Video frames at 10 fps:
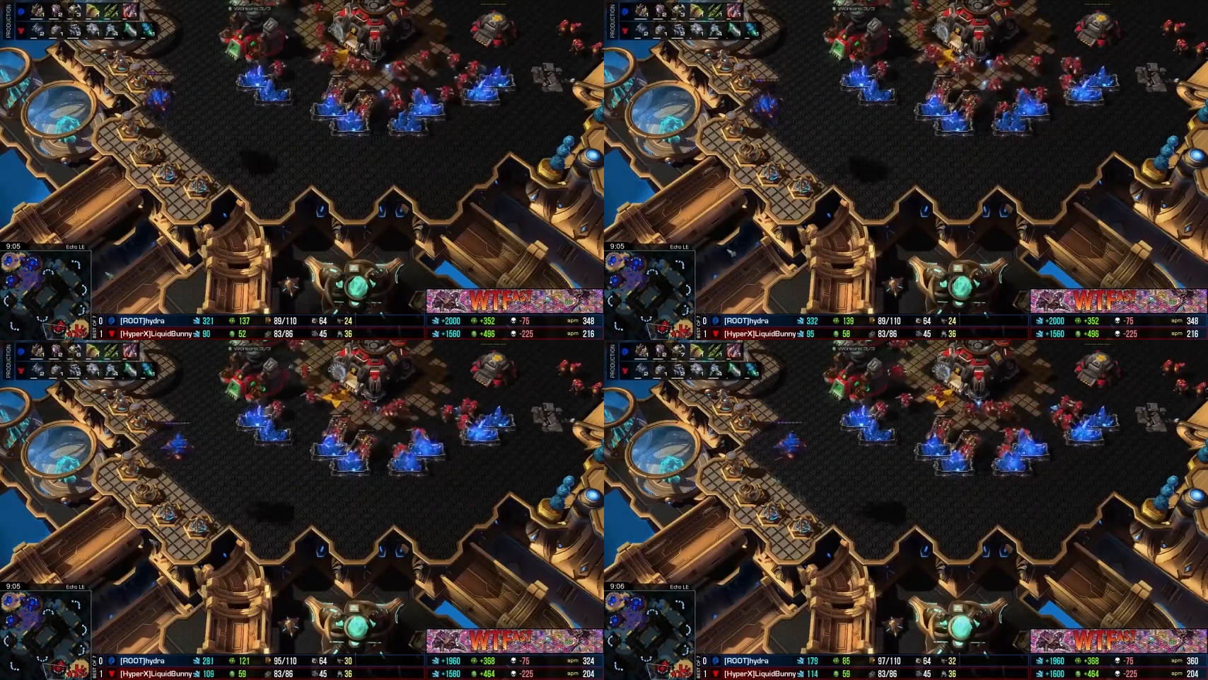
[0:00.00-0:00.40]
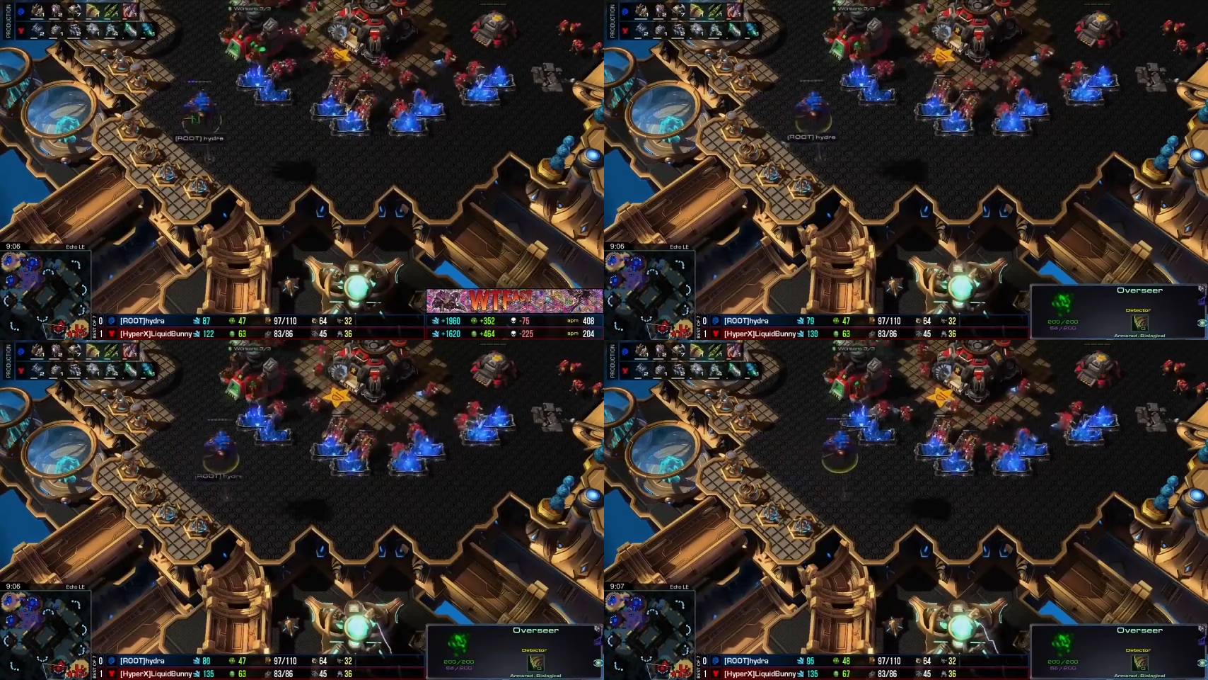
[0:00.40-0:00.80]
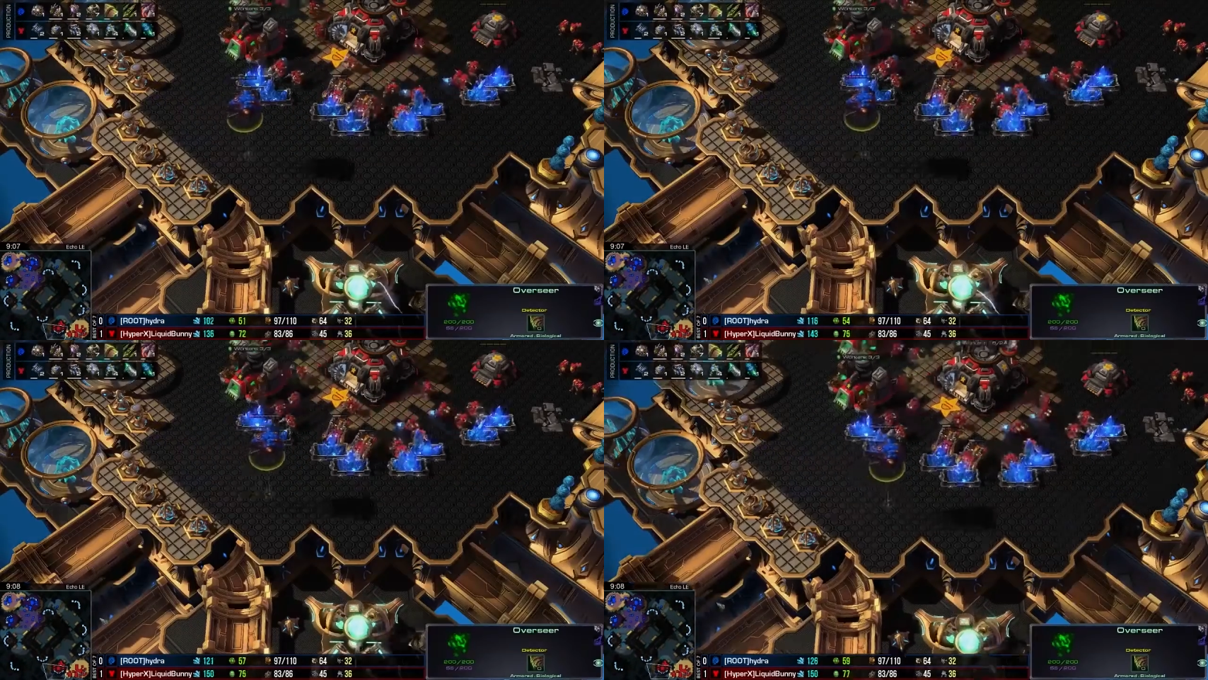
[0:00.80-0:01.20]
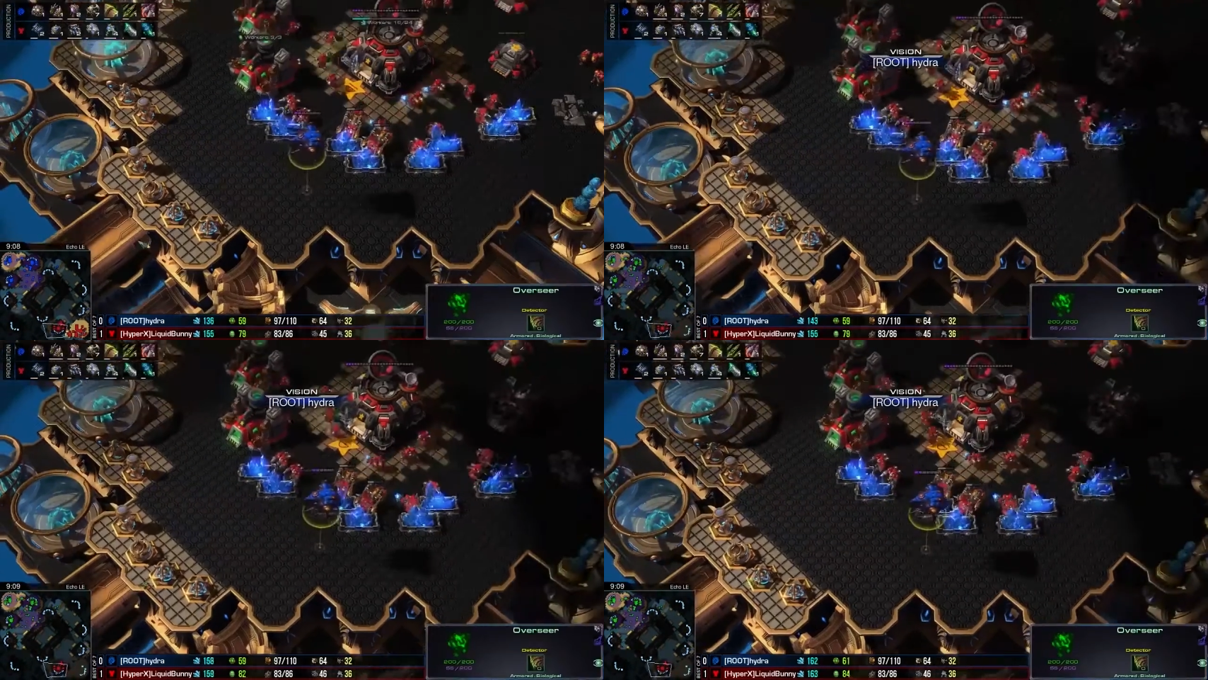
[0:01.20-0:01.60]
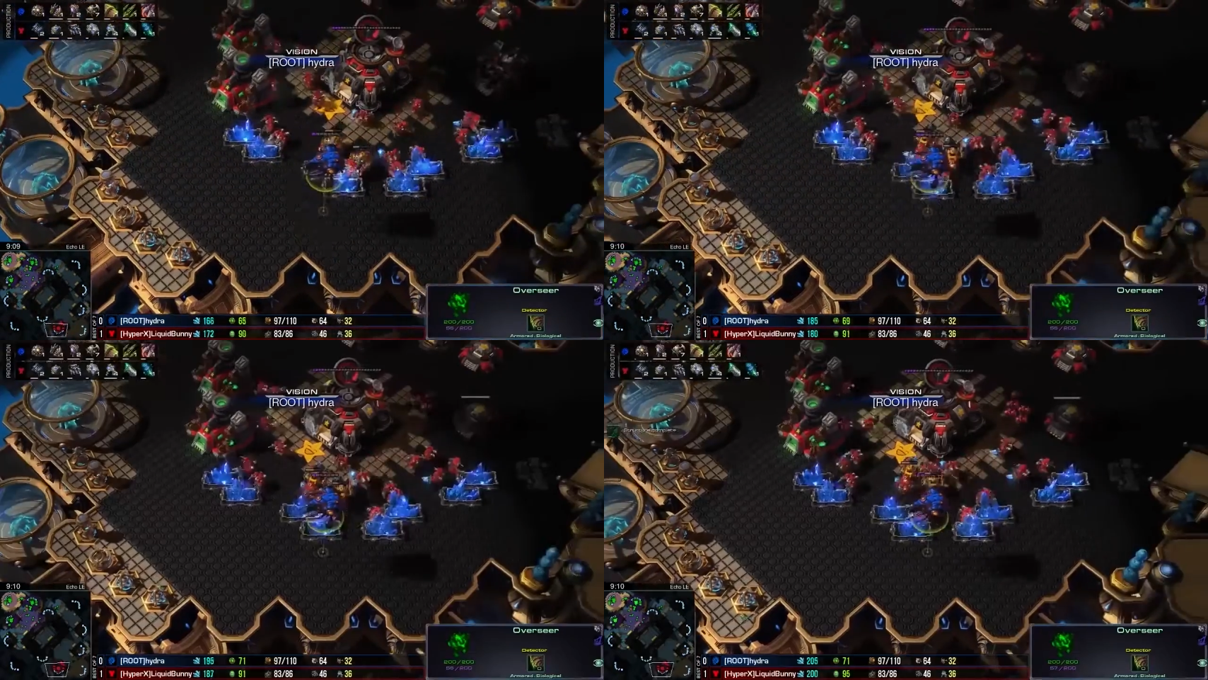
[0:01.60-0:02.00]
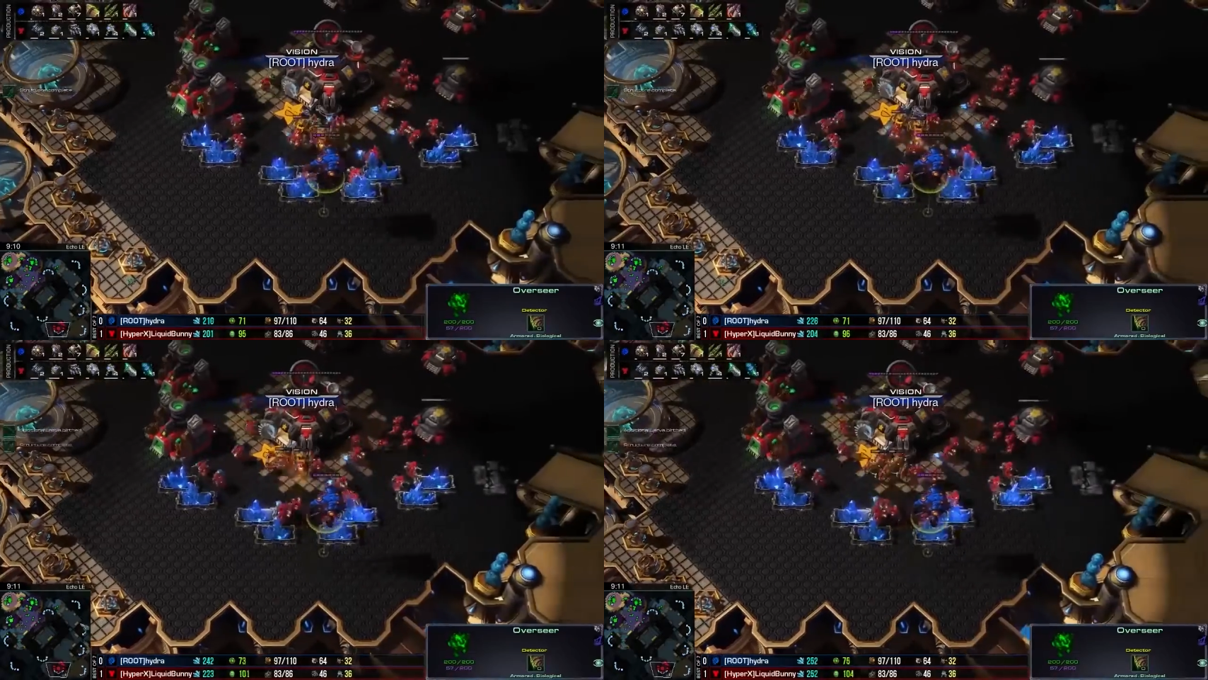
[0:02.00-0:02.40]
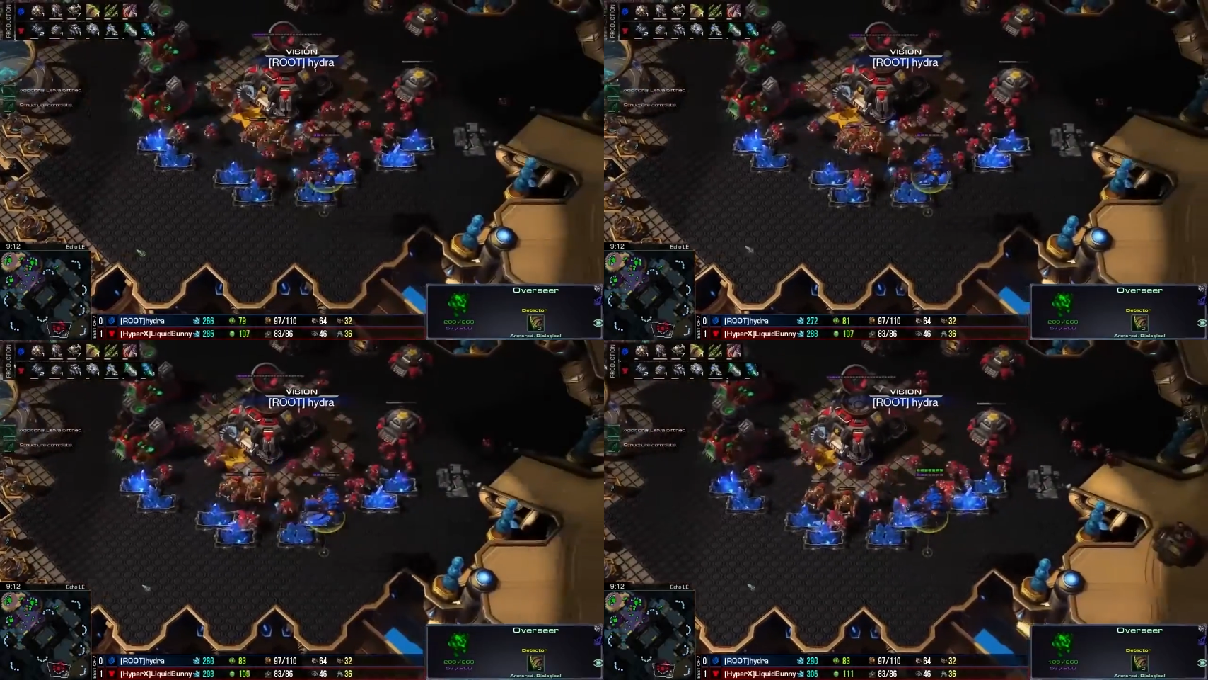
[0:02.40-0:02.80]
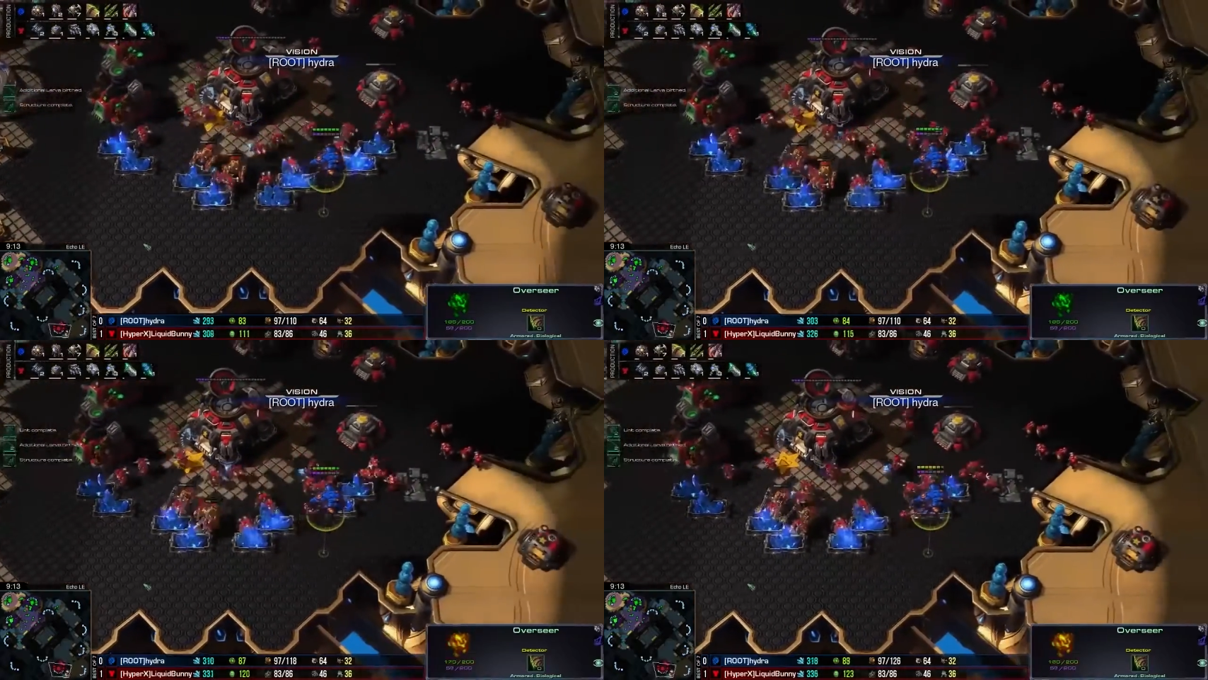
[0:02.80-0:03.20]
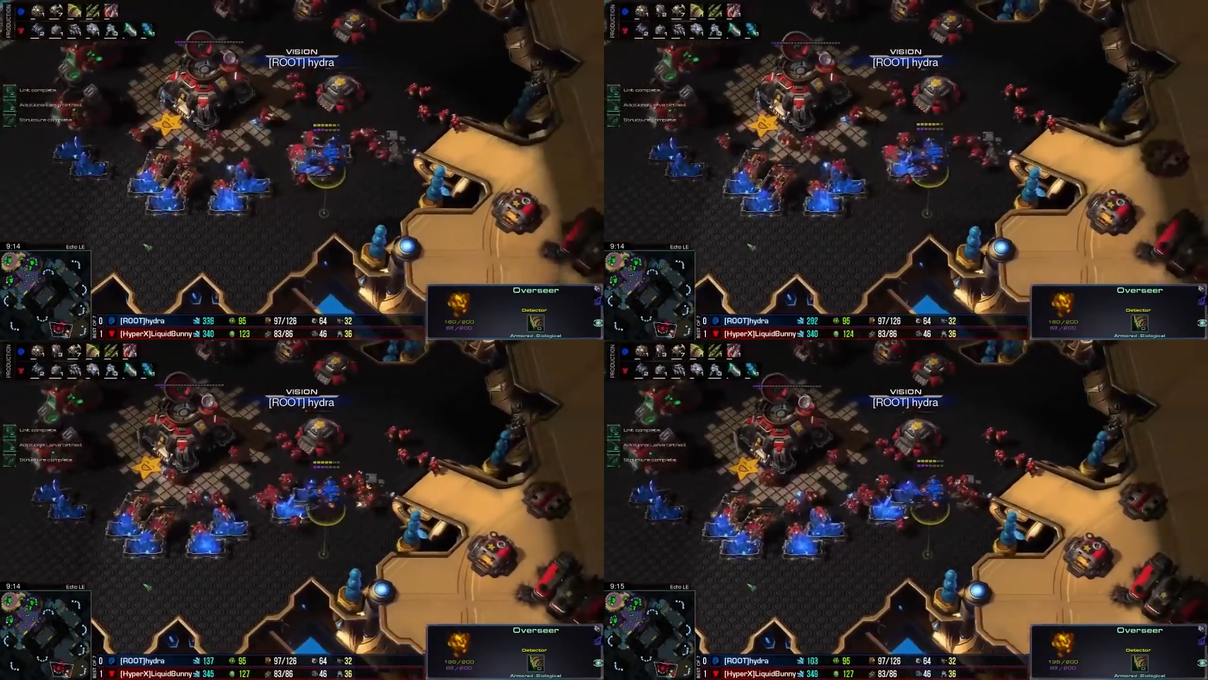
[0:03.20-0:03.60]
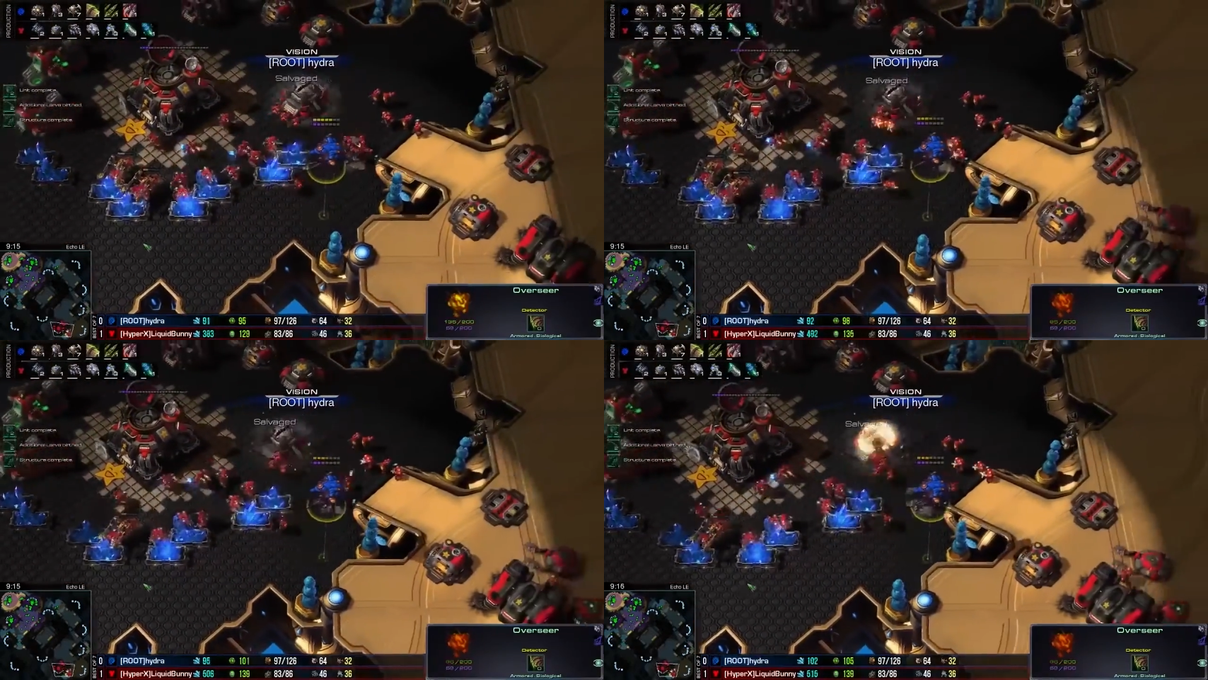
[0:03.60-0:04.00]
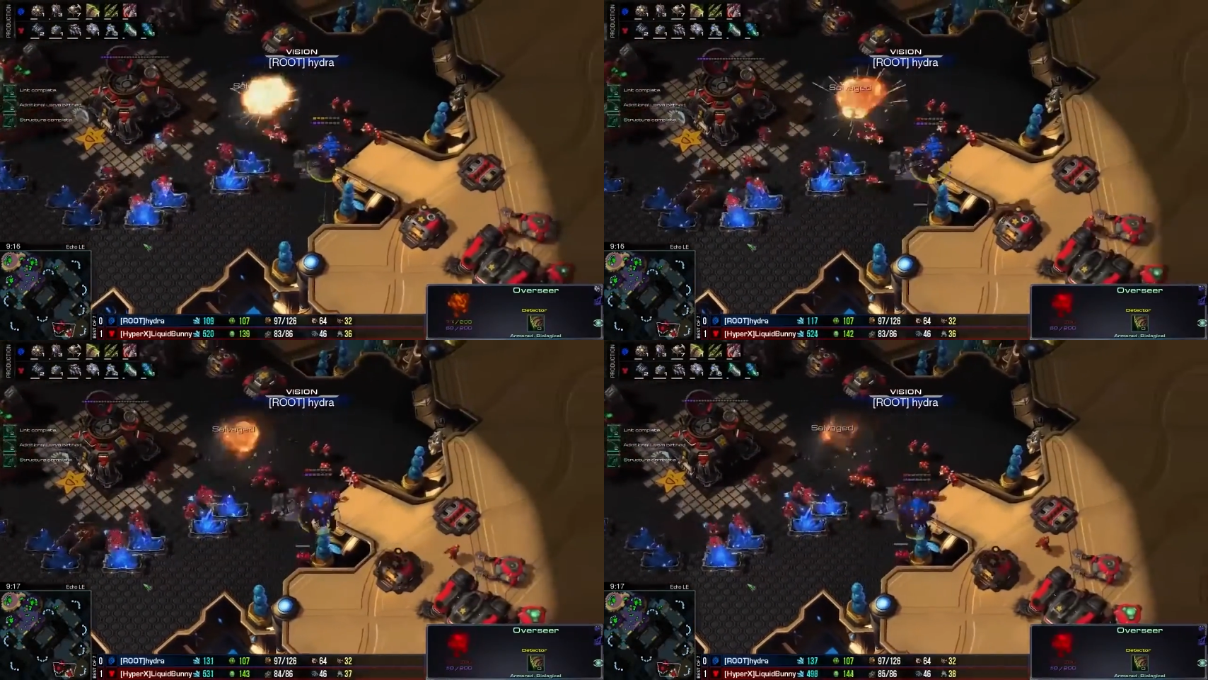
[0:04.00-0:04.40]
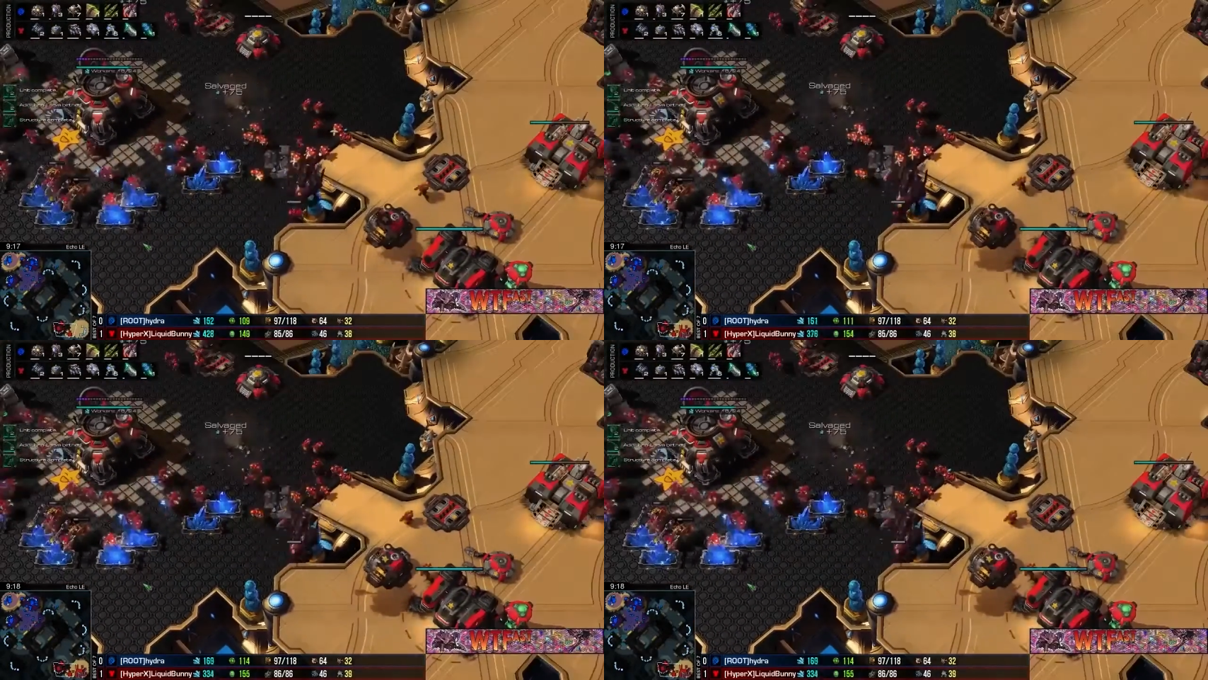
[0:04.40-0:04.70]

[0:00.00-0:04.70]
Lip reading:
No face is visible, so there are no lips to read.